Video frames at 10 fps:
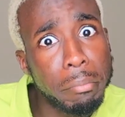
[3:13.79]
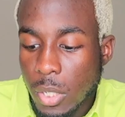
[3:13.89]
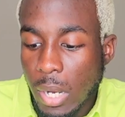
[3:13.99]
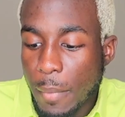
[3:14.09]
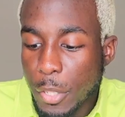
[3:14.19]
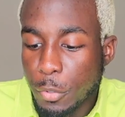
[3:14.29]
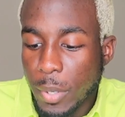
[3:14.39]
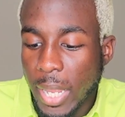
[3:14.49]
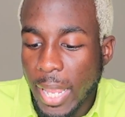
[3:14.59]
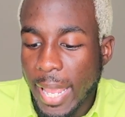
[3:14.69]
So number
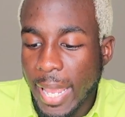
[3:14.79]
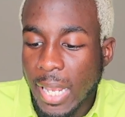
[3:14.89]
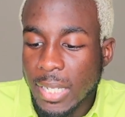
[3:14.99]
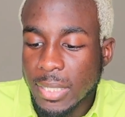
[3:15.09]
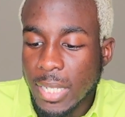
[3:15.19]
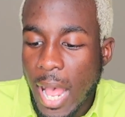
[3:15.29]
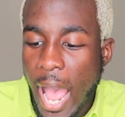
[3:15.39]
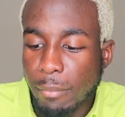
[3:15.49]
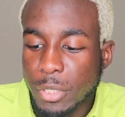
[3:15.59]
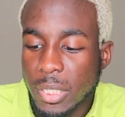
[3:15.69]
three is
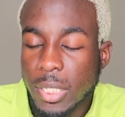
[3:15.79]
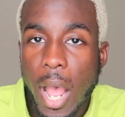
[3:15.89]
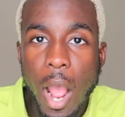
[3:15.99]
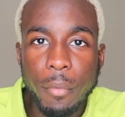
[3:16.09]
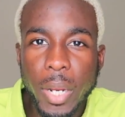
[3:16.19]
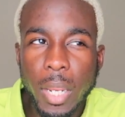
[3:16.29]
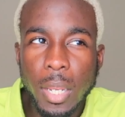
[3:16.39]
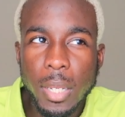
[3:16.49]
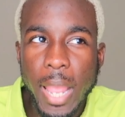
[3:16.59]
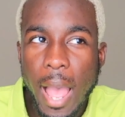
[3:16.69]
I'm Just
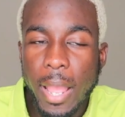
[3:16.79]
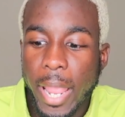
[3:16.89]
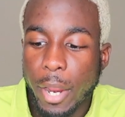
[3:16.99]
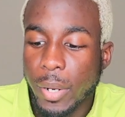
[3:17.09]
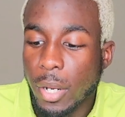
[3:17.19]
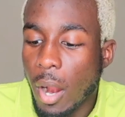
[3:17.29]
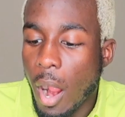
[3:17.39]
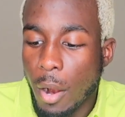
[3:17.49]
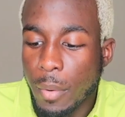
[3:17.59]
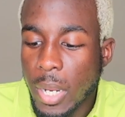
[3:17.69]
Ari. Yeah, Ari
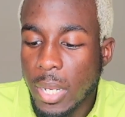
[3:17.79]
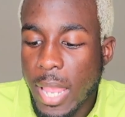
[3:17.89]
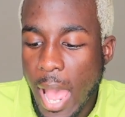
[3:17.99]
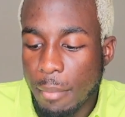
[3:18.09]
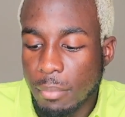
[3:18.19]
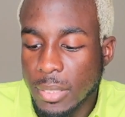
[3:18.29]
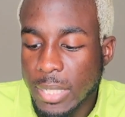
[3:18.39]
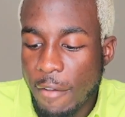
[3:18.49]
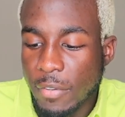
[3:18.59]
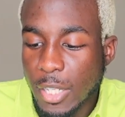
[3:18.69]
or Ari. Yeah,
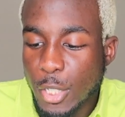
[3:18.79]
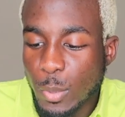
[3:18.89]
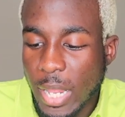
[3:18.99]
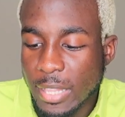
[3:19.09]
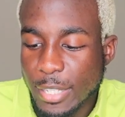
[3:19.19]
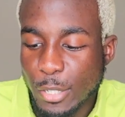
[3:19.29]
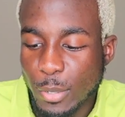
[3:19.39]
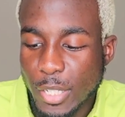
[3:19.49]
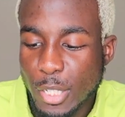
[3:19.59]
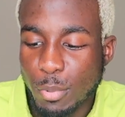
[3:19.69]
definitely do like this
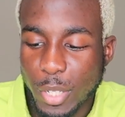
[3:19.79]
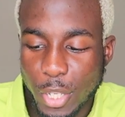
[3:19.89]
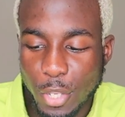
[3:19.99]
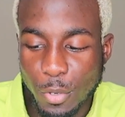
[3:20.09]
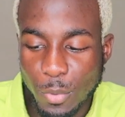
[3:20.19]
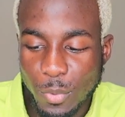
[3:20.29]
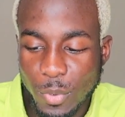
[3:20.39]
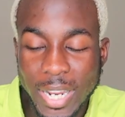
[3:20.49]
too. This is really cute.